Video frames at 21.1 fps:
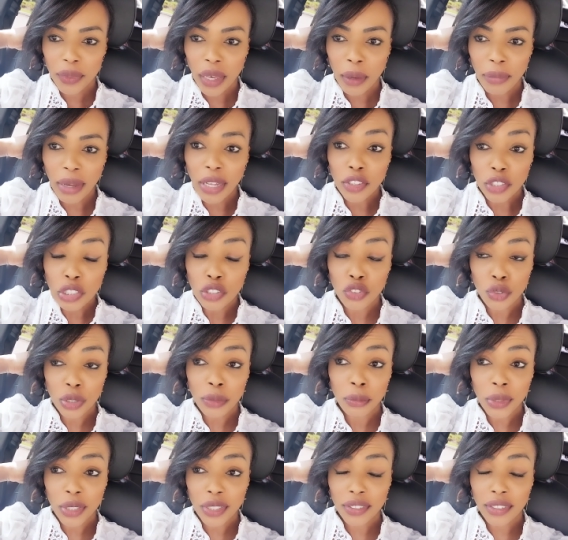about this
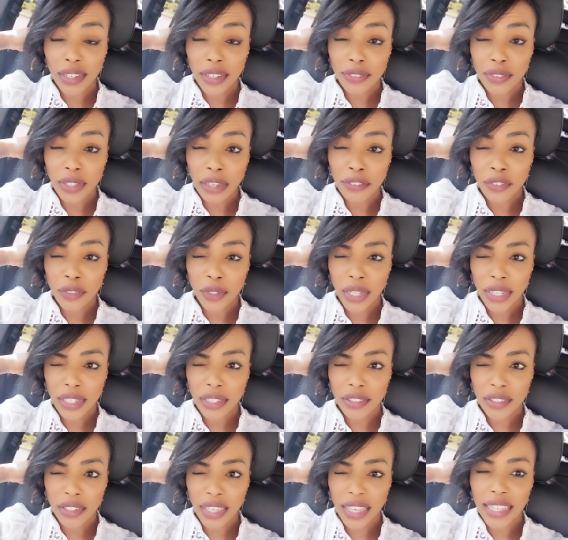dream because I, I feel
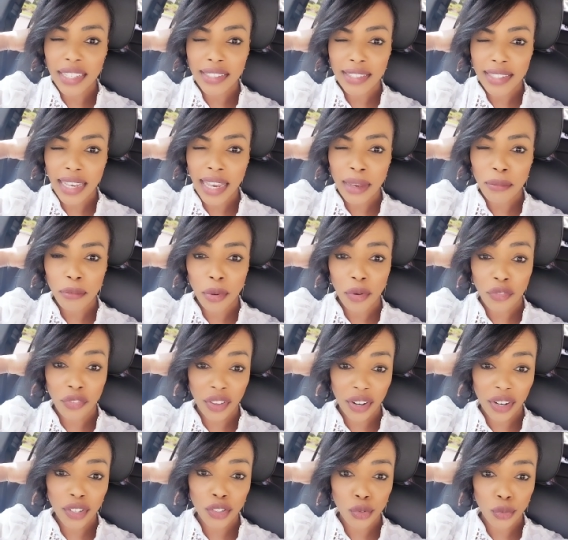like it's an end time
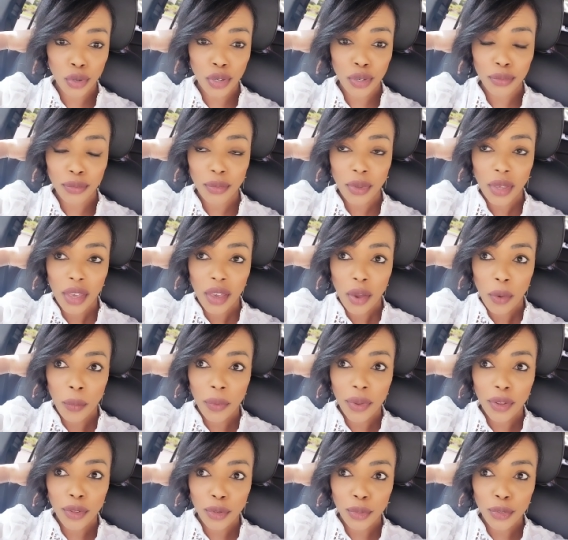prophetic dream,
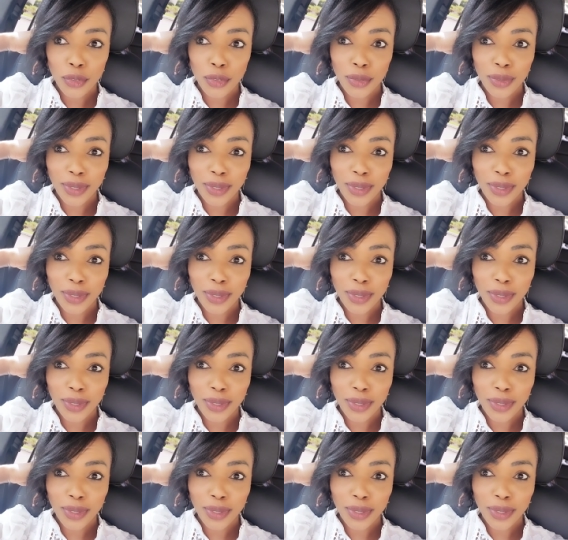one of those